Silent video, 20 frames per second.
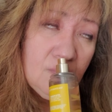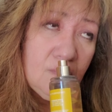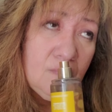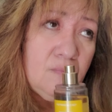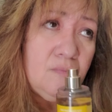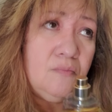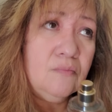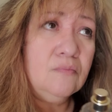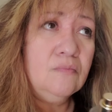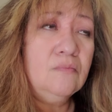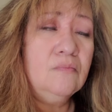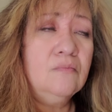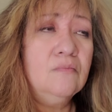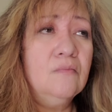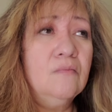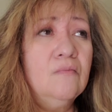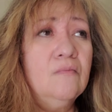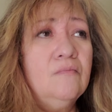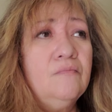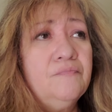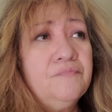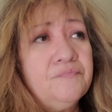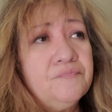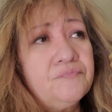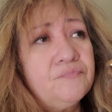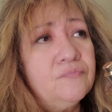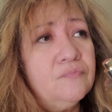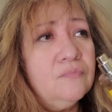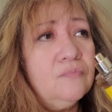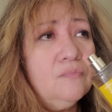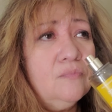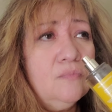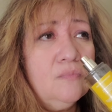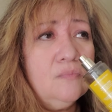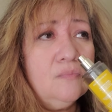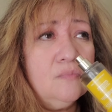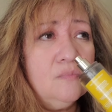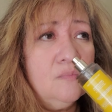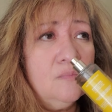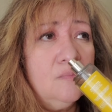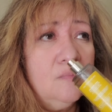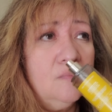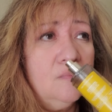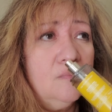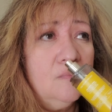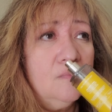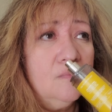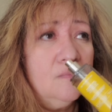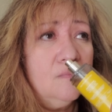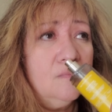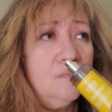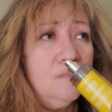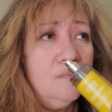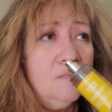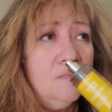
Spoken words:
No one is speaking in this clip.